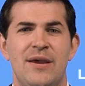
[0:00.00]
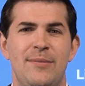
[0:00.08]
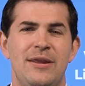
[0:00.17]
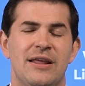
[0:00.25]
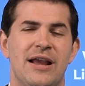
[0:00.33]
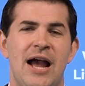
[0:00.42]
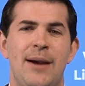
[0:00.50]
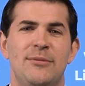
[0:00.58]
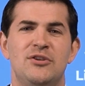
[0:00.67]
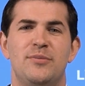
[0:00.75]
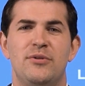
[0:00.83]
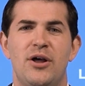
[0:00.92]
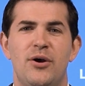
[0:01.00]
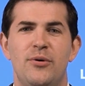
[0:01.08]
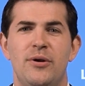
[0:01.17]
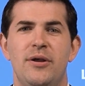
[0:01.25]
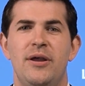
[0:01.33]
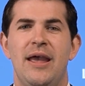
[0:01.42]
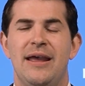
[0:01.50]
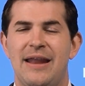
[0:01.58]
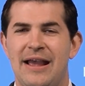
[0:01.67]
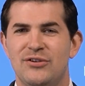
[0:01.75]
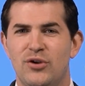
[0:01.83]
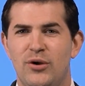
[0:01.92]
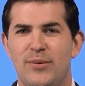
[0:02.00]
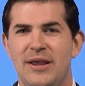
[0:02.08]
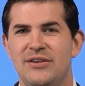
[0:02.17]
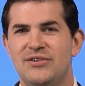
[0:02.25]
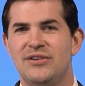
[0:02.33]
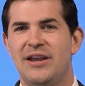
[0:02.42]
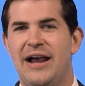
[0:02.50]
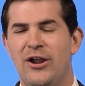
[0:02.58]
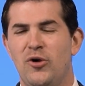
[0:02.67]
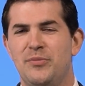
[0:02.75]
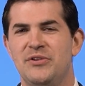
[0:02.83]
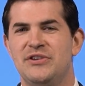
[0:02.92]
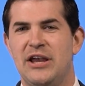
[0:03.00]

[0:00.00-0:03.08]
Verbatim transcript: them in the comments below. And as always, I hope this